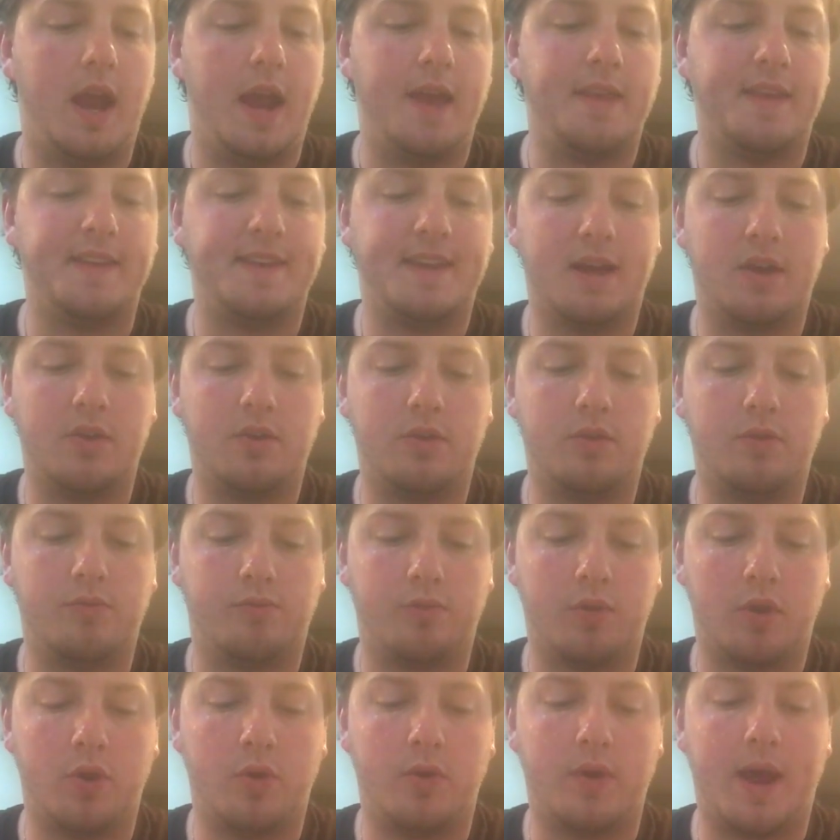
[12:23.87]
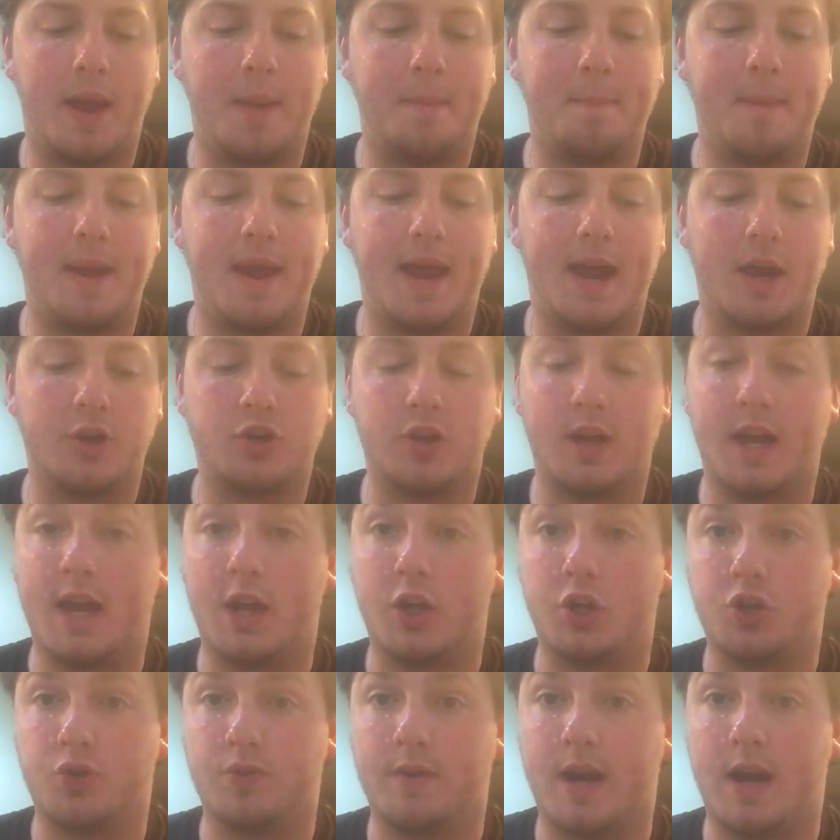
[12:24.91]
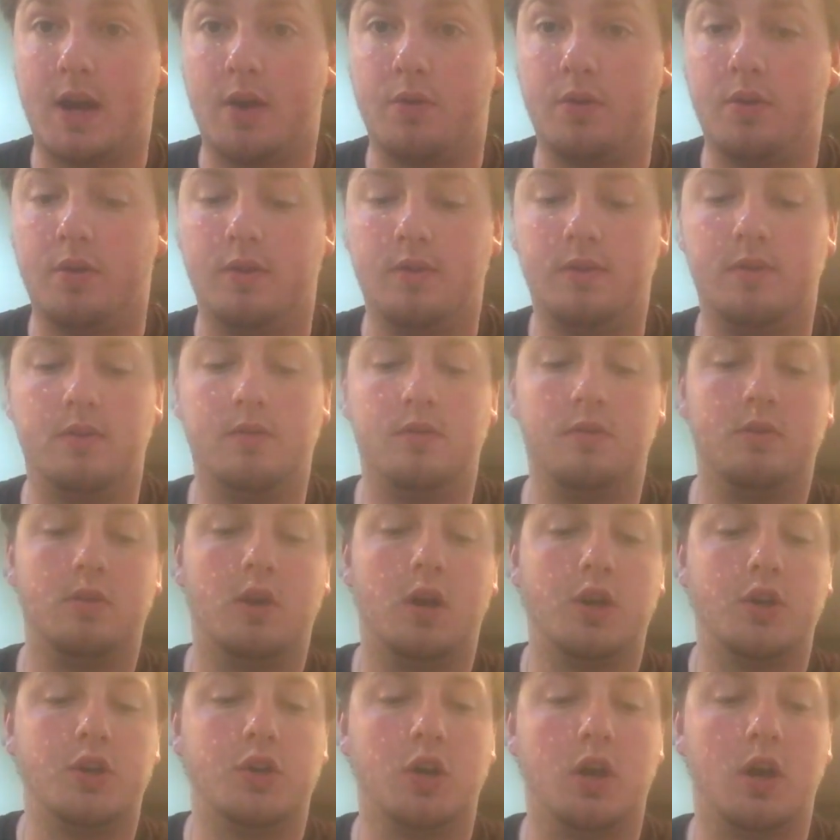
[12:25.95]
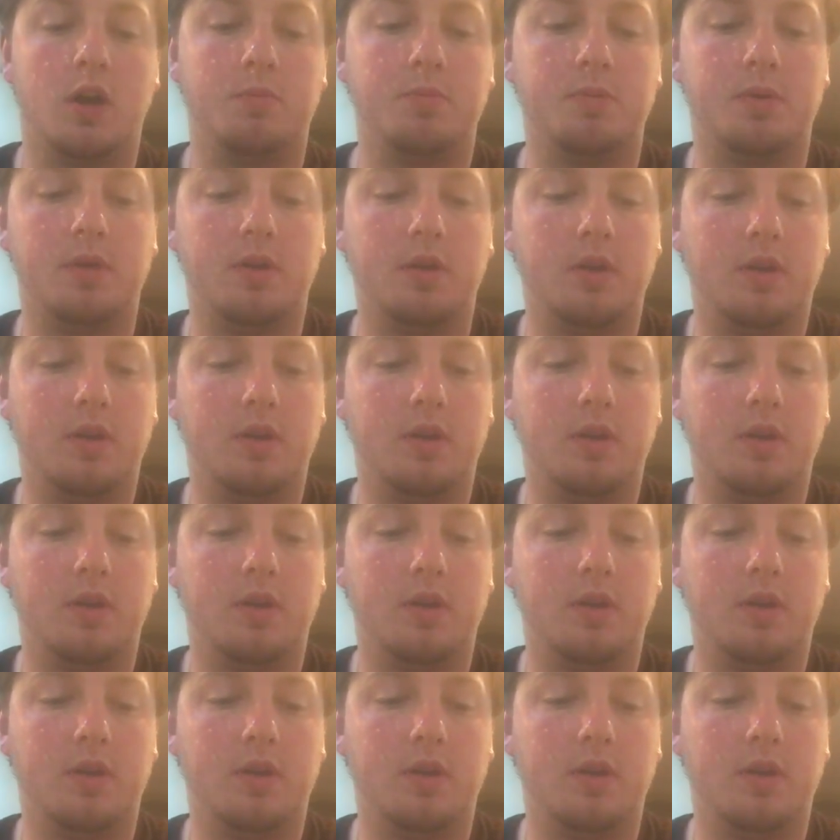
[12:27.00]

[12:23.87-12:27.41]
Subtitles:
And then down the road, I may actually add a shroud on top,